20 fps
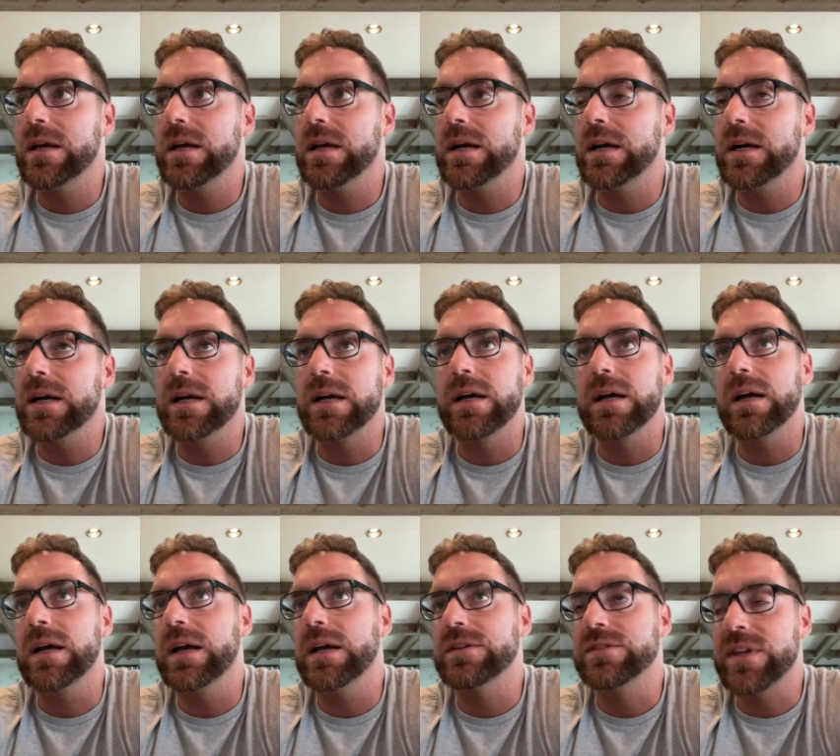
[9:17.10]

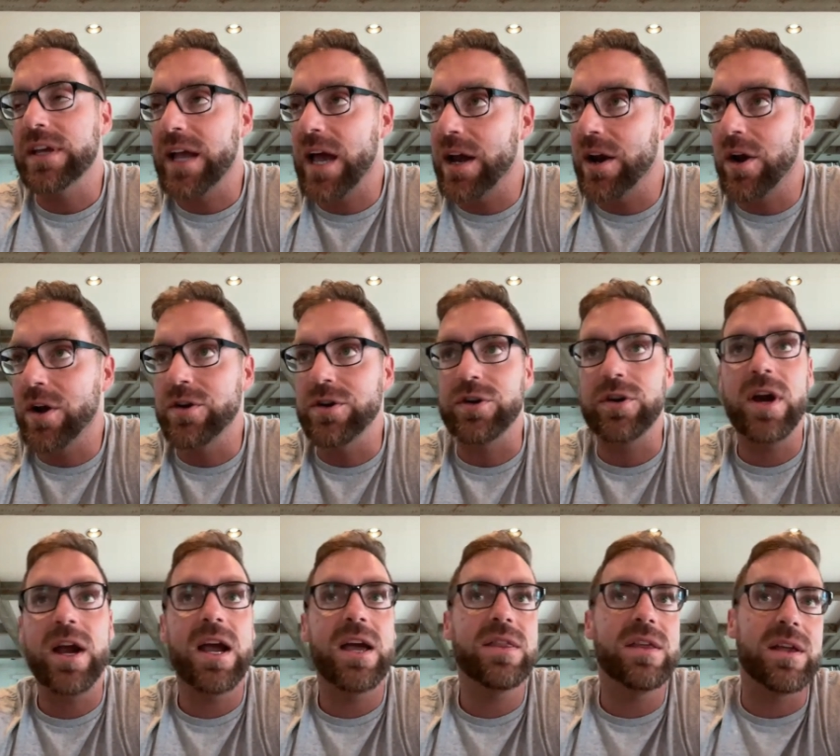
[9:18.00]
as they got
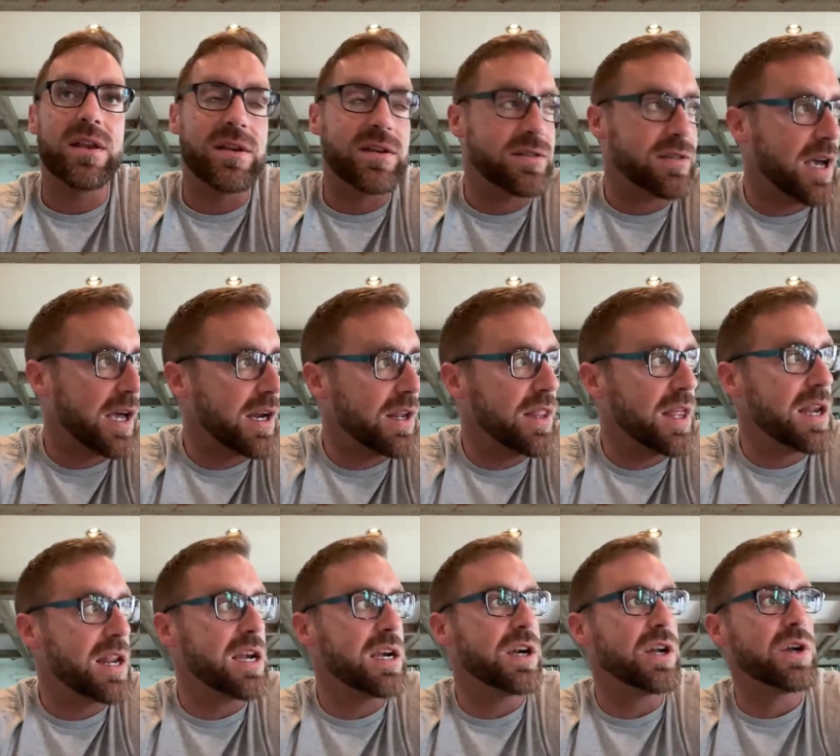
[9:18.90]
$100,000, they decided they
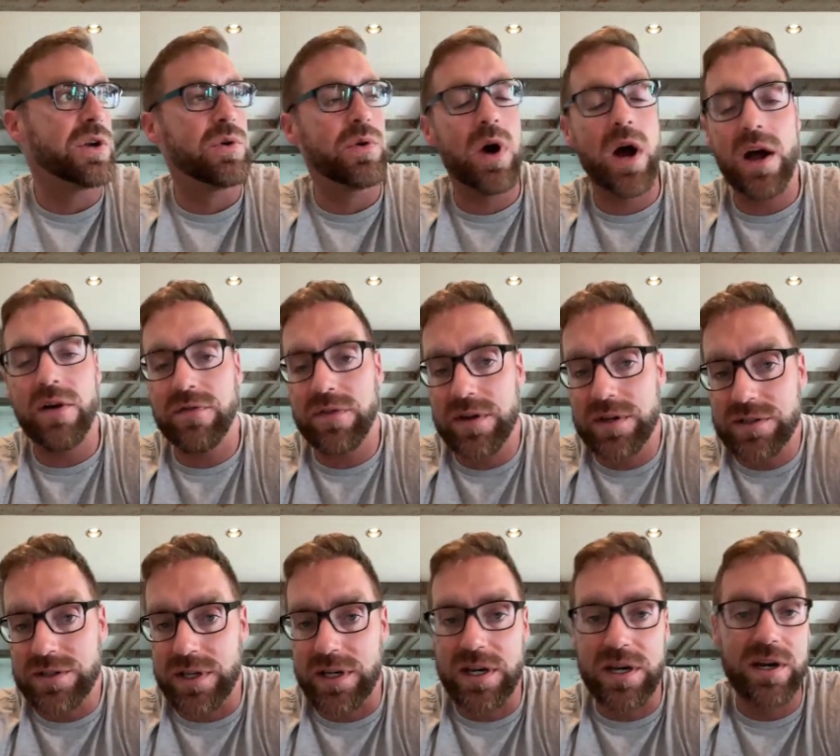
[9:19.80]
needed a new
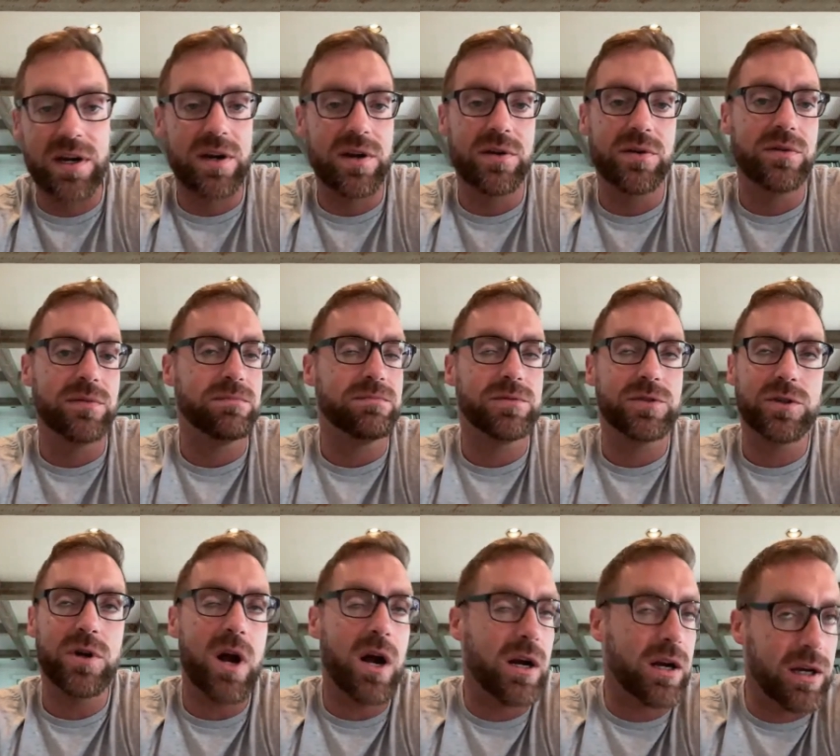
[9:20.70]
office, they needed a new
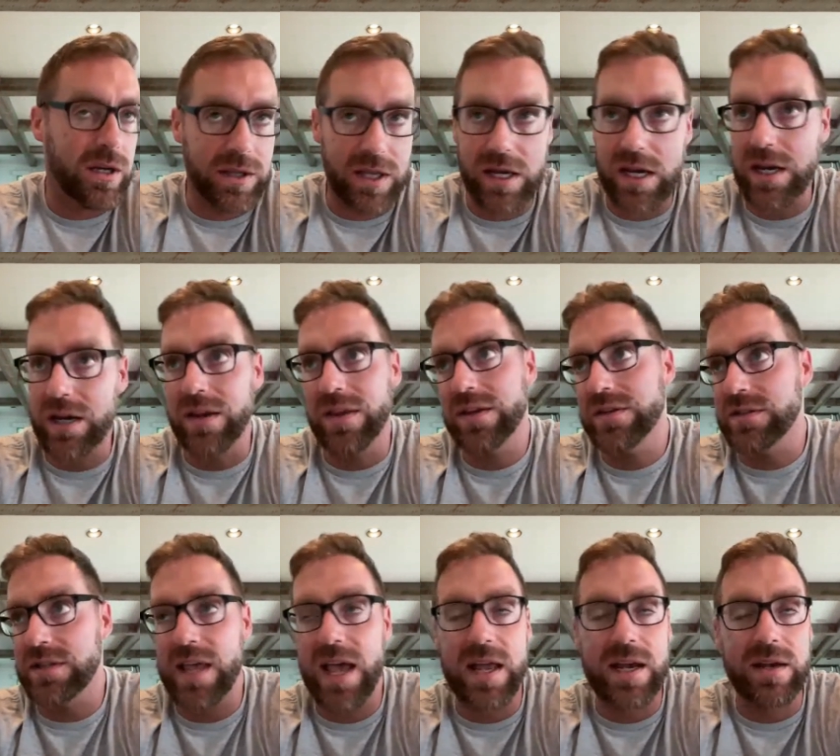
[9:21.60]
truck, and they needed this
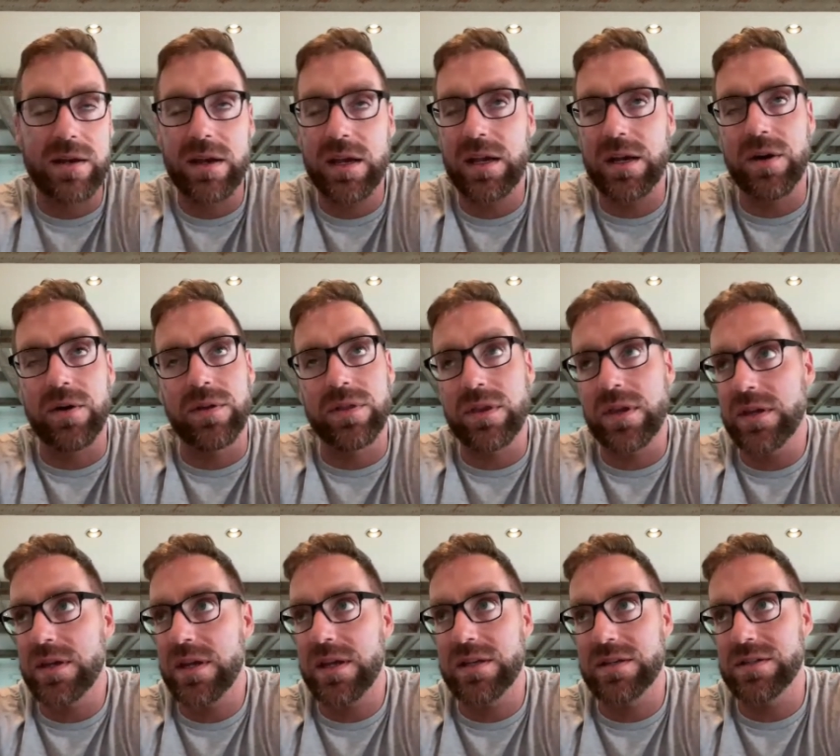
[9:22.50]
and that. And,
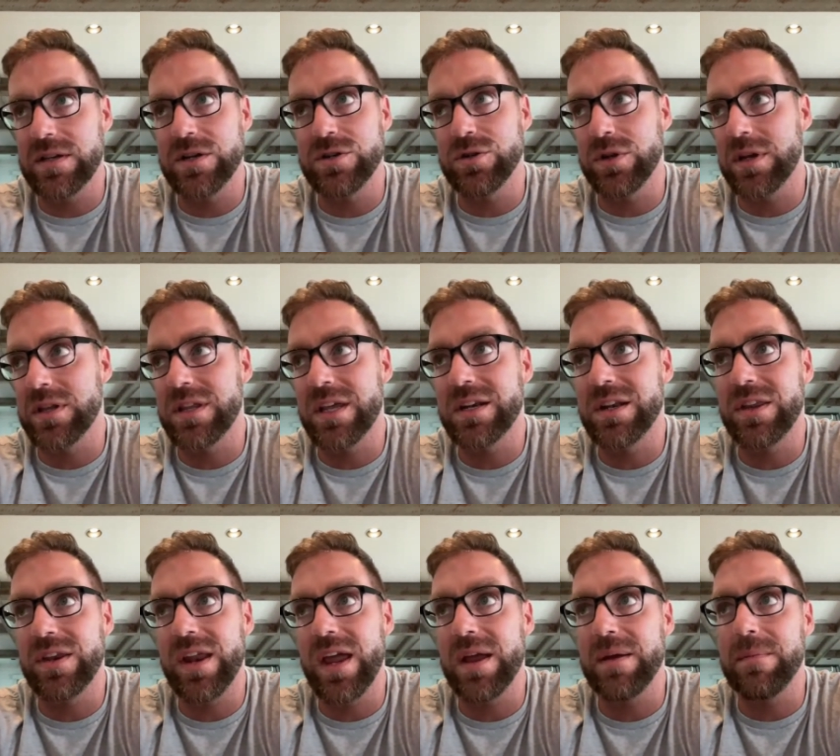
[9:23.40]
essentially at the end of
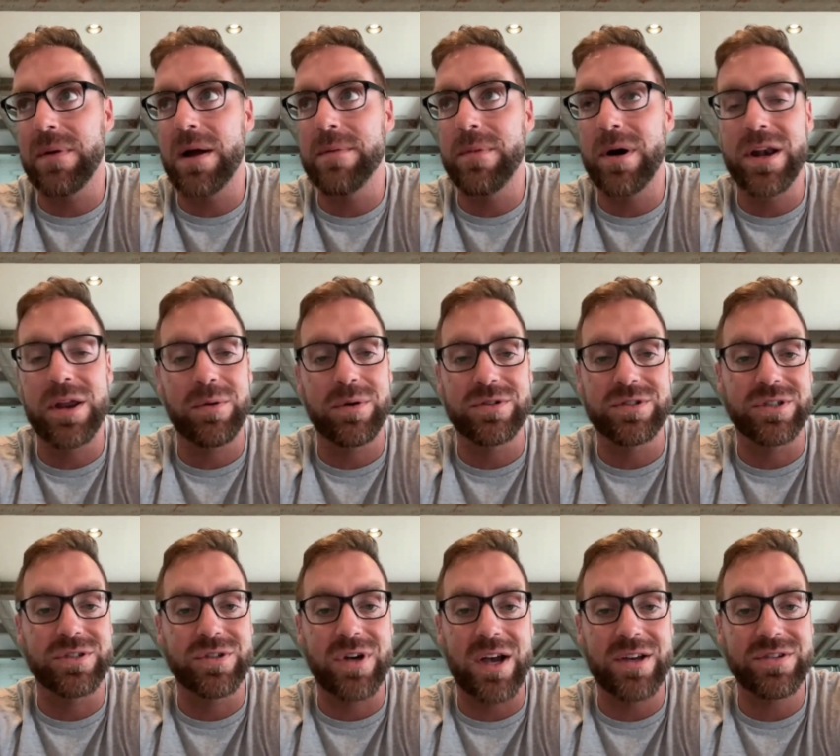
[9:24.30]
the day, my money was
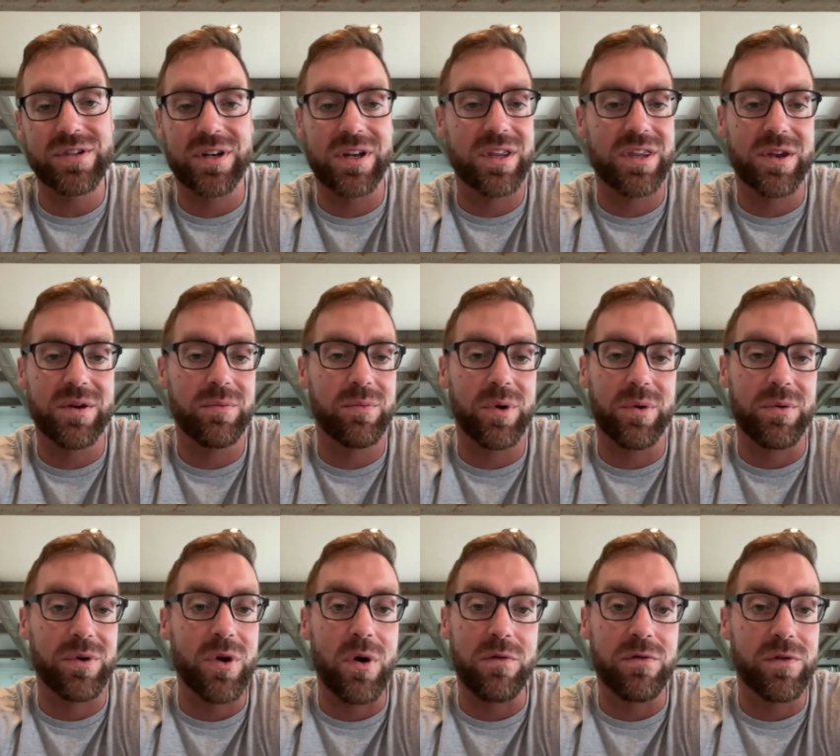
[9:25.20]
exhausted and we
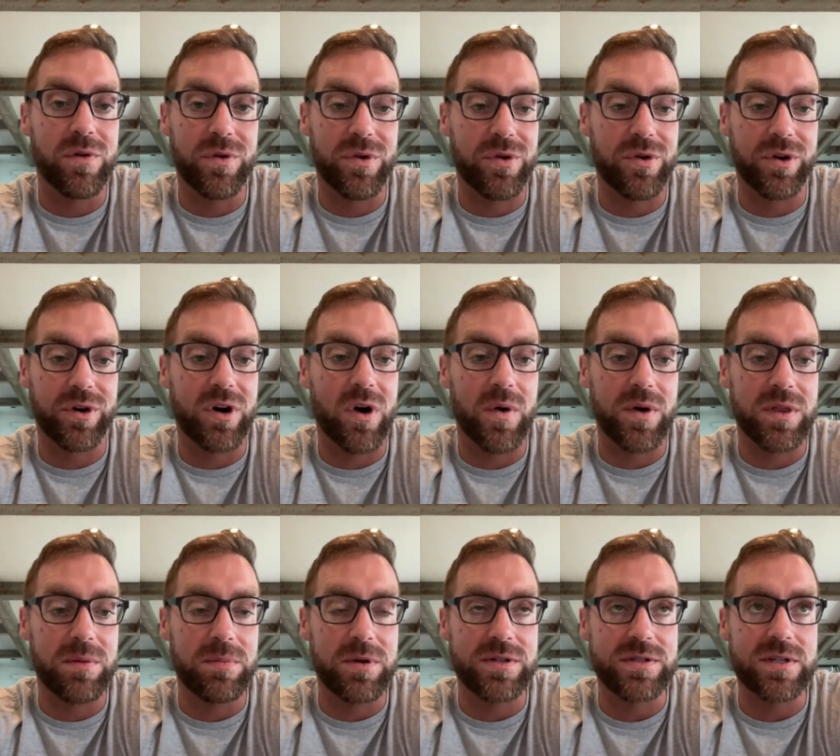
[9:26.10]
were no further to growing
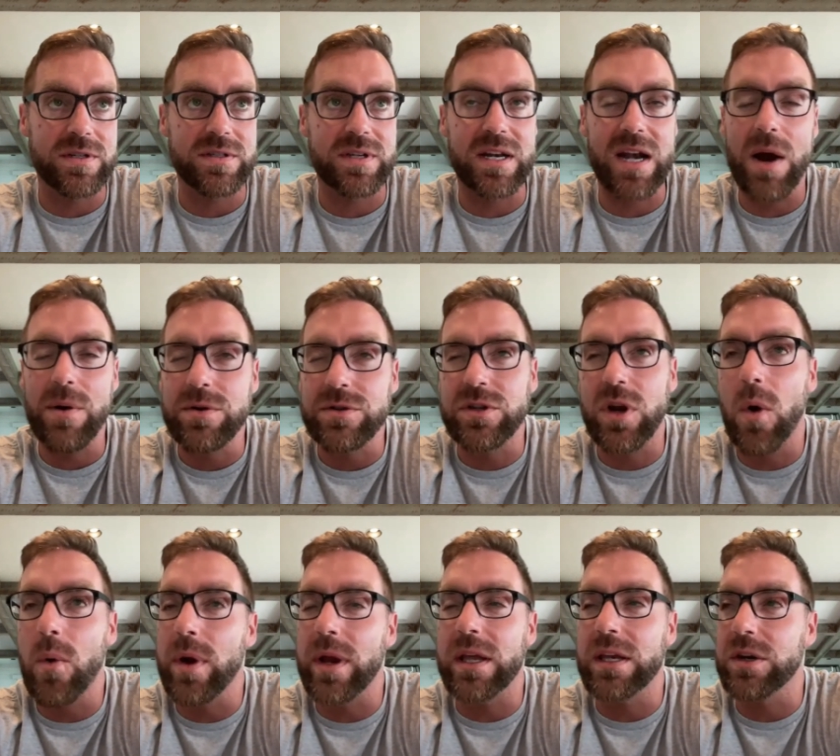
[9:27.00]
the business. And I was
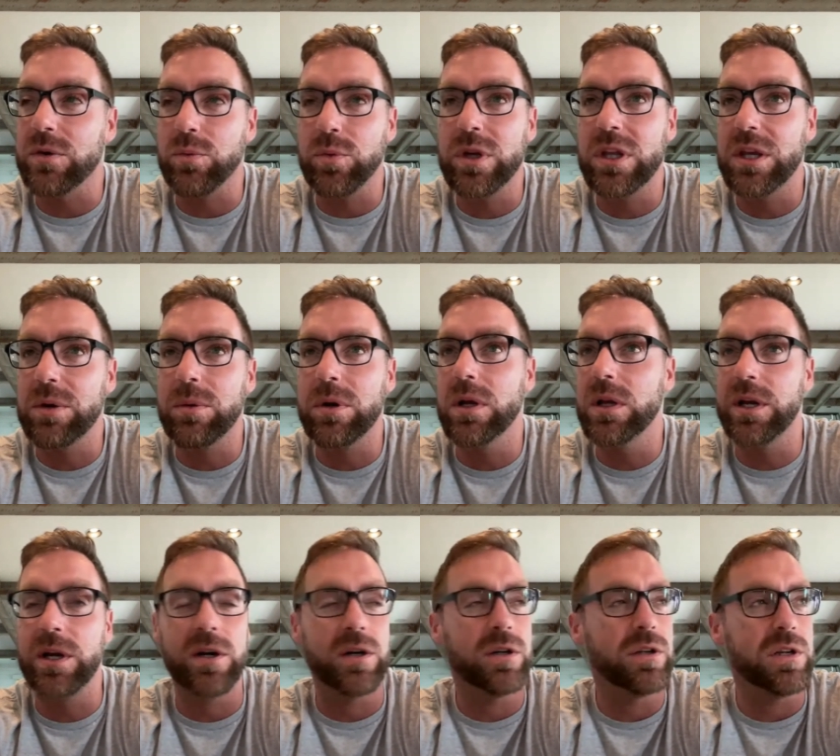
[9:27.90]
going into really,
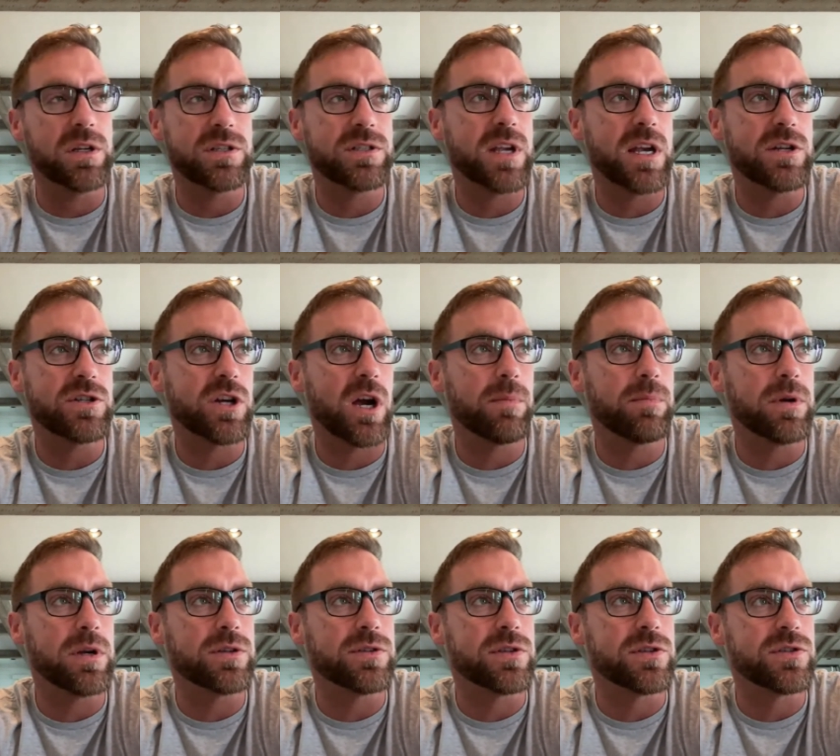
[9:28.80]
really early stage
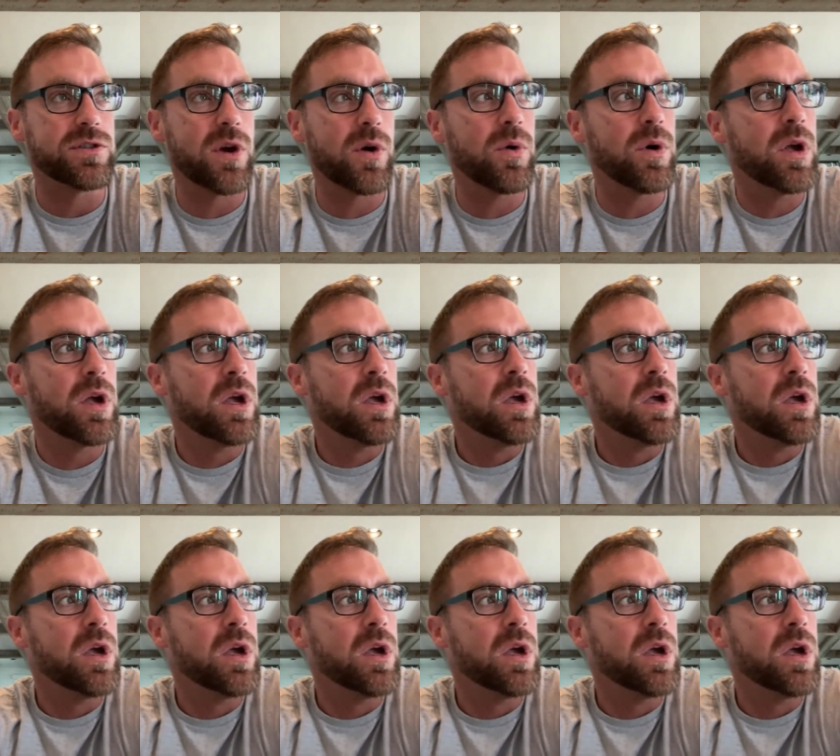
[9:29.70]
companies. And so